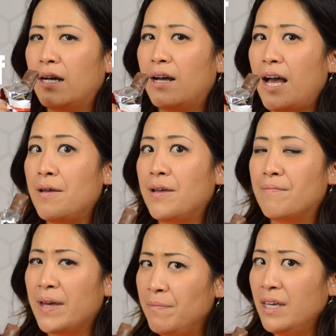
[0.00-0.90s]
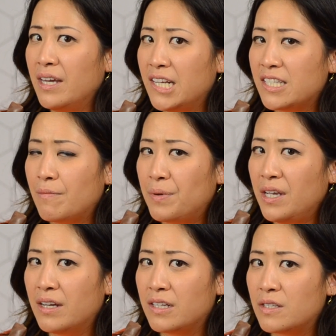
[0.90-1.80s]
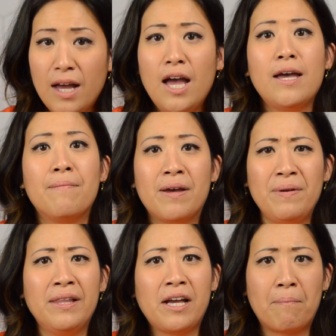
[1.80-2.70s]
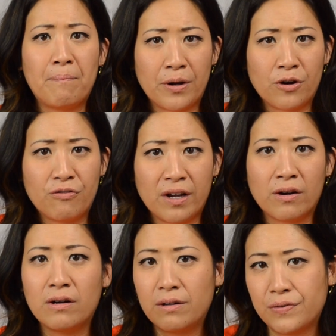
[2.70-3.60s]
I might be getting some peanuts. It might be like a Butterfinger.